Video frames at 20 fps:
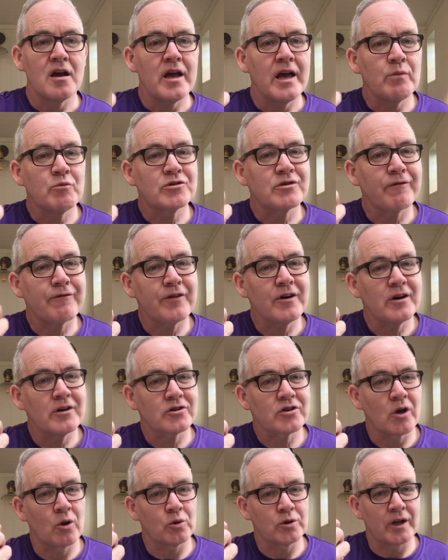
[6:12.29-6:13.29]
It was the
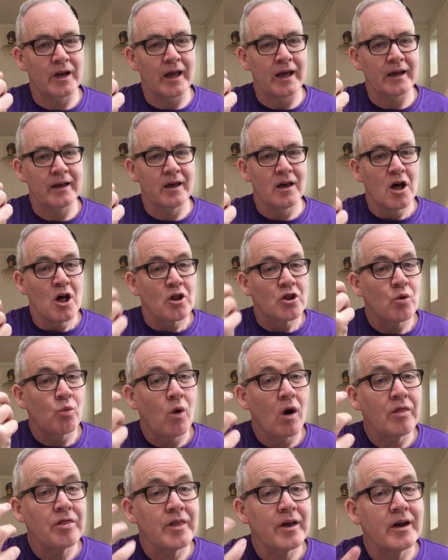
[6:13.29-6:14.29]
first golden egg, the
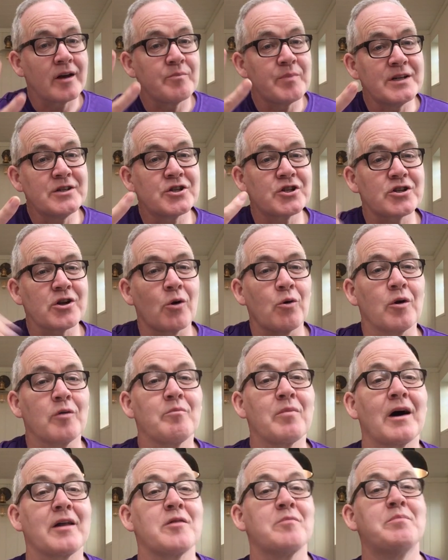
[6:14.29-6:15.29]
one that had been stolen
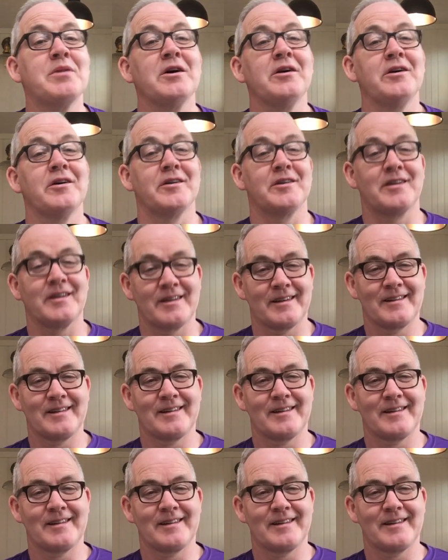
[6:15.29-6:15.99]
by the bird.